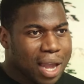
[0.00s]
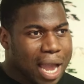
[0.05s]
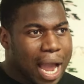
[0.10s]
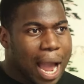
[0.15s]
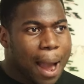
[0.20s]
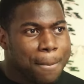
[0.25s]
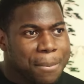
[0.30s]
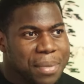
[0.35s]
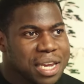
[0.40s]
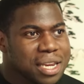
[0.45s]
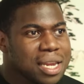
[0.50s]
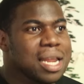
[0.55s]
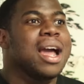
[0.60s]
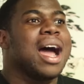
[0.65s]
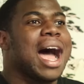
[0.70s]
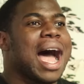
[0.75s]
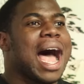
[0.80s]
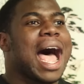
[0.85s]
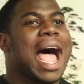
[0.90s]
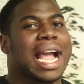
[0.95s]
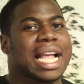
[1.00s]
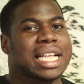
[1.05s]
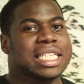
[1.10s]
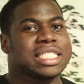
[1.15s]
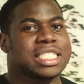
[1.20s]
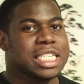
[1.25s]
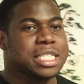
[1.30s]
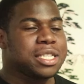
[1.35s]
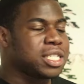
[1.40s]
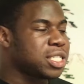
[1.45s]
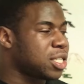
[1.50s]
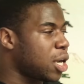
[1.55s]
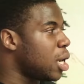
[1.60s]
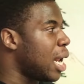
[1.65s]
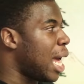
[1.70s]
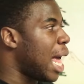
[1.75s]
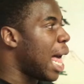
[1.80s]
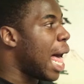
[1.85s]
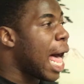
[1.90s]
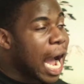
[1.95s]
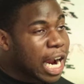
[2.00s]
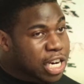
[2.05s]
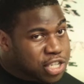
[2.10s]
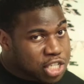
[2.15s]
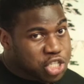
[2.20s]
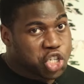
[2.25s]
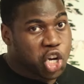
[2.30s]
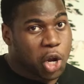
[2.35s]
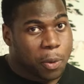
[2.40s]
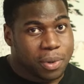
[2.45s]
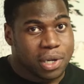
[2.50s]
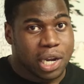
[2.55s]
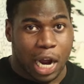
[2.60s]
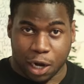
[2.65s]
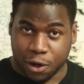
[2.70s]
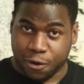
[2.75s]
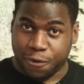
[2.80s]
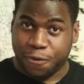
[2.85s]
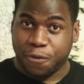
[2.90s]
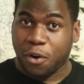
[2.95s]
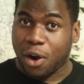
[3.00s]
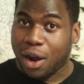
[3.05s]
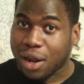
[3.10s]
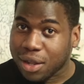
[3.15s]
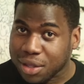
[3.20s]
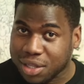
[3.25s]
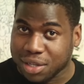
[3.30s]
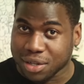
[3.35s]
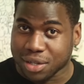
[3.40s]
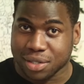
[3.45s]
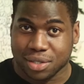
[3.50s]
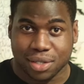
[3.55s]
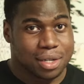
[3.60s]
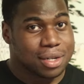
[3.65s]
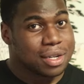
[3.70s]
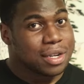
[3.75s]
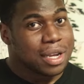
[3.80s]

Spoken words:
I mean, I can see this card actually coming out for hunters.